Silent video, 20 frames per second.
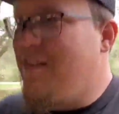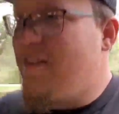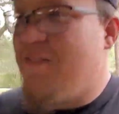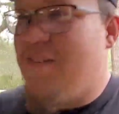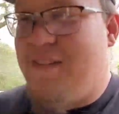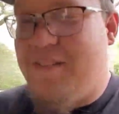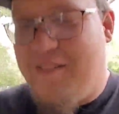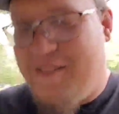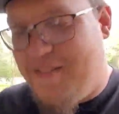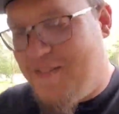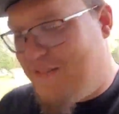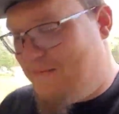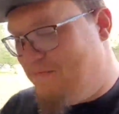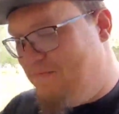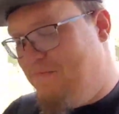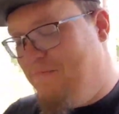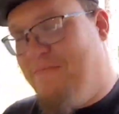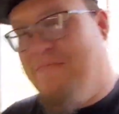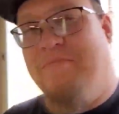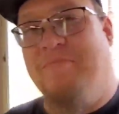service is
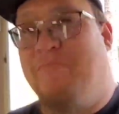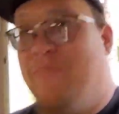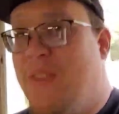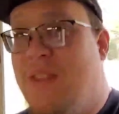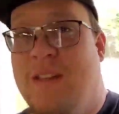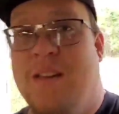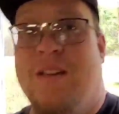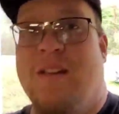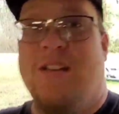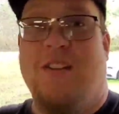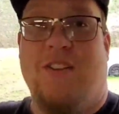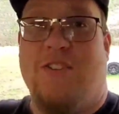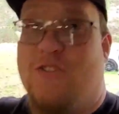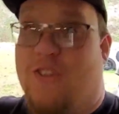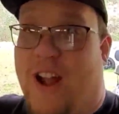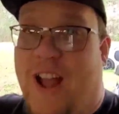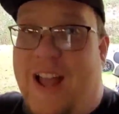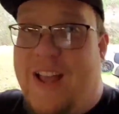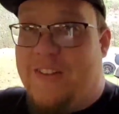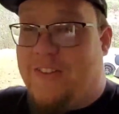
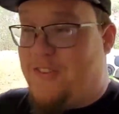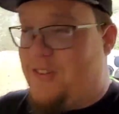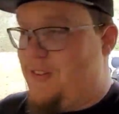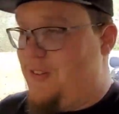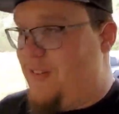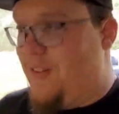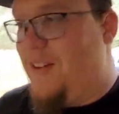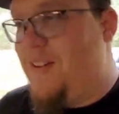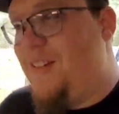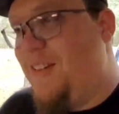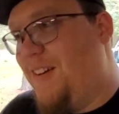trash.